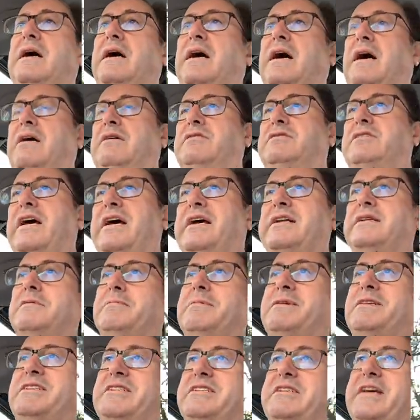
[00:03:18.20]
I was saying to
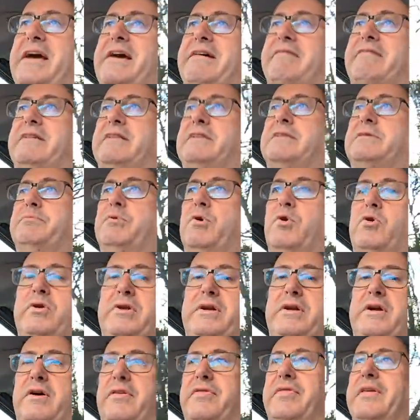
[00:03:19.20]
Missus Angry this
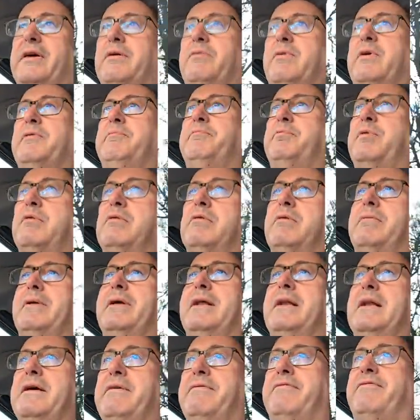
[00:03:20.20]
morning, I think we've
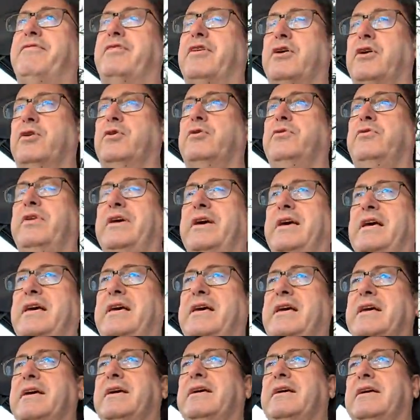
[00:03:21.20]
probably lived through
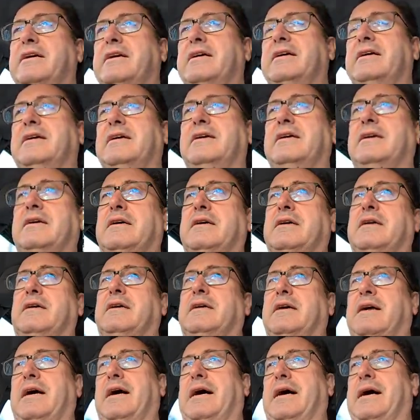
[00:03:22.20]
the
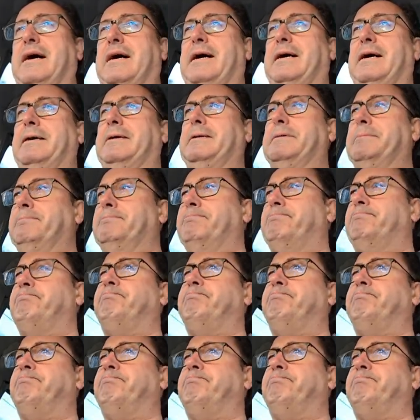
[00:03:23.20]
um,